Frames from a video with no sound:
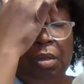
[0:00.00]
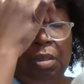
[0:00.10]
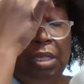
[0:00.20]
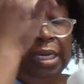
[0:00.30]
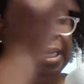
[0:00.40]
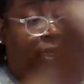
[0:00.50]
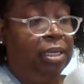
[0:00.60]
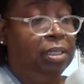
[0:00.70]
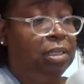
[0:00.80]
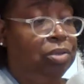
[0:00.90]
the
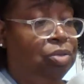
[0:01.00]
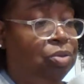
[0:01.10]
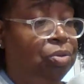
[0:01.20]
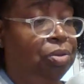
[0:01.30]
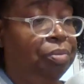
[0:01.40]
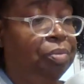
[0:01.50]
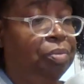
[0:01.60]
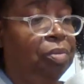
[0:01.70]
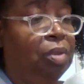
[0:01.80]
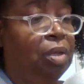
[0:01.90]
99 cent store,
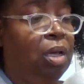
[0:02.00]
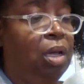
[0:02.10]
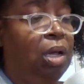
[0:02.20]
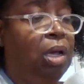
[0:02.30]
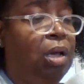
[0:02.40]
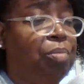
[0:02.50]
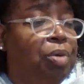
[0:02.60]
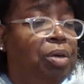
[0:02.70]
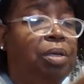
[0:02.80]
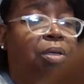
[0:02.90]
I'm
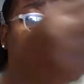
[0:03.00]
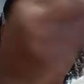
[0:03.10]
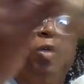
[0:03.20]
going to